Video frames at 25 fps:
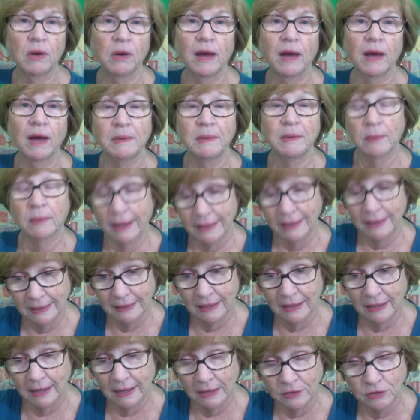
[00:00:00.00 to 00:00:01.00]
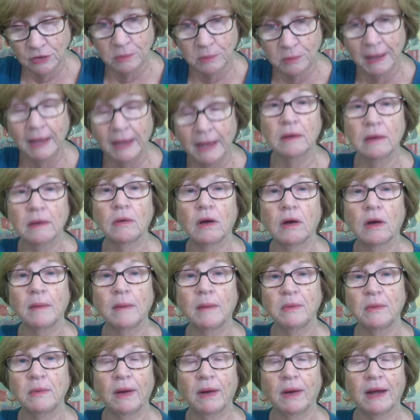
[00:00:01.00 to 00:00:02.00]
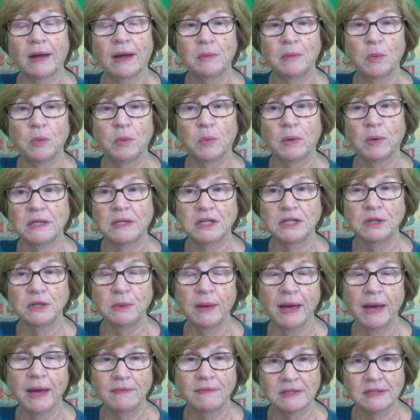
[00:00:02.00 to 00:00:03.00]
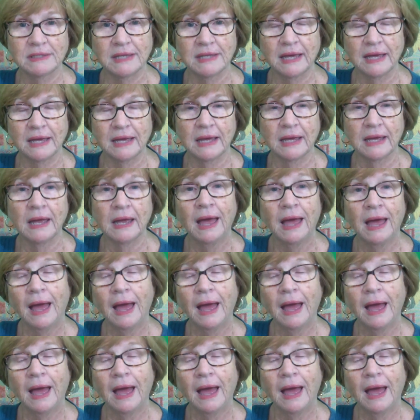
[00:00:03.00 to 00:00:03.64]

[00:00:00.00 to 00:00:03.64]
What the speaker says: copywriting and I do my own copywriting, but what do you have to say?